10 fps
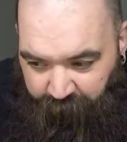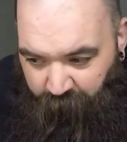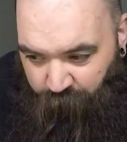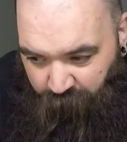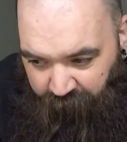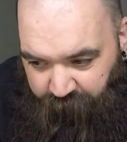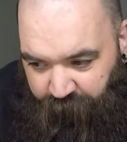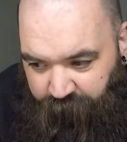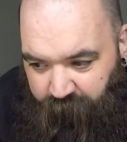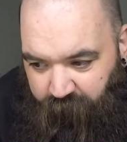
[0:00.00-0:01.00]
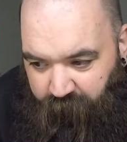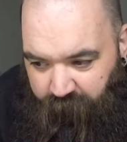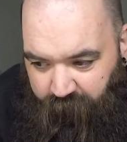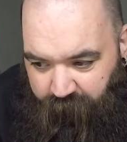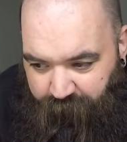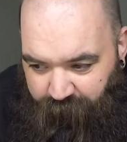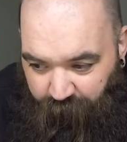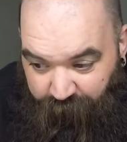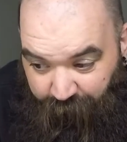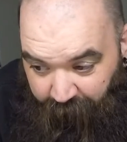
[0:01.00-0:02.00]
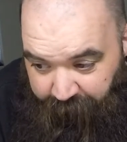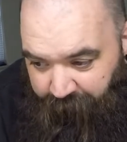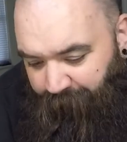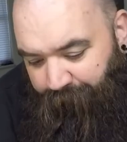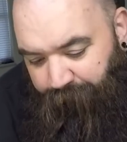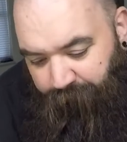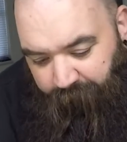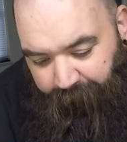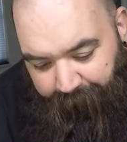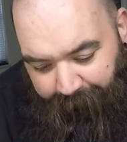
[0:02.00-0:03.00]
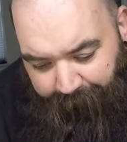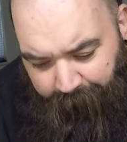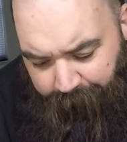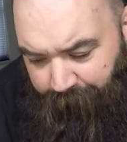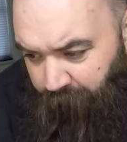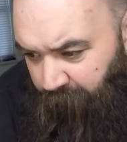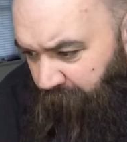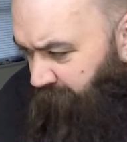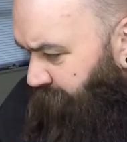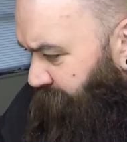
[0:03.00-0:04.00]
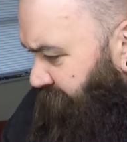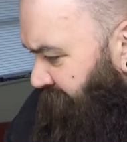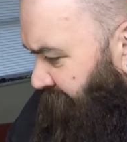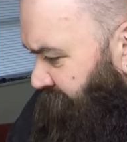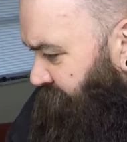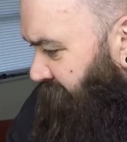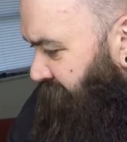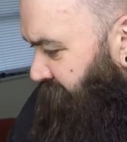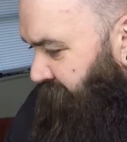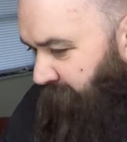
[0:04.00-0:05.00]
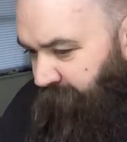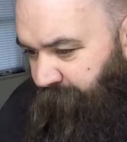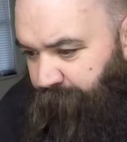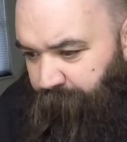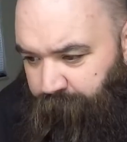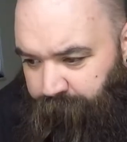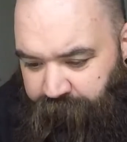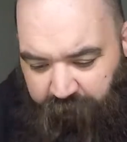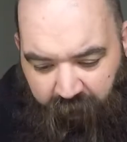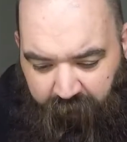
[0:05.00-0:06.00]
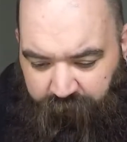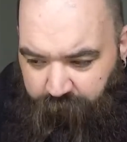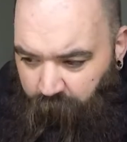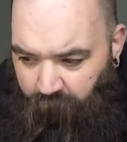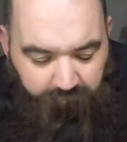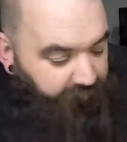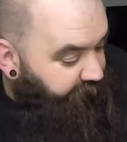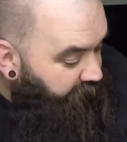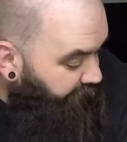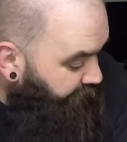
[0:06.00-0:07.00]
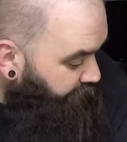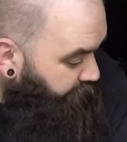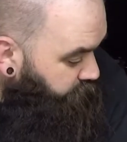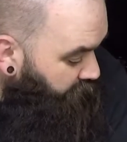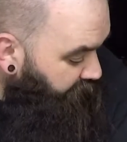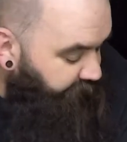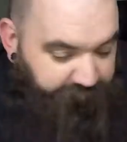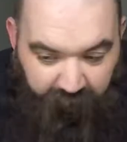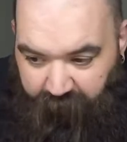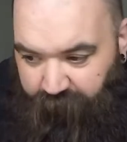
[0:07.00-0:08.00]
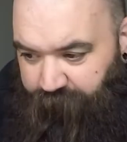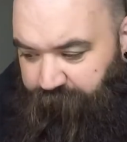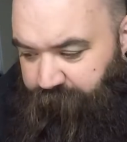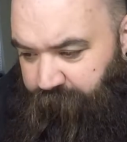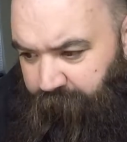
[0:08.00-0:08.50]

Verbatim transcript: to go brushless, so it's fun. Um, but I have the body, have shocks, all that stuff, wheels, tires.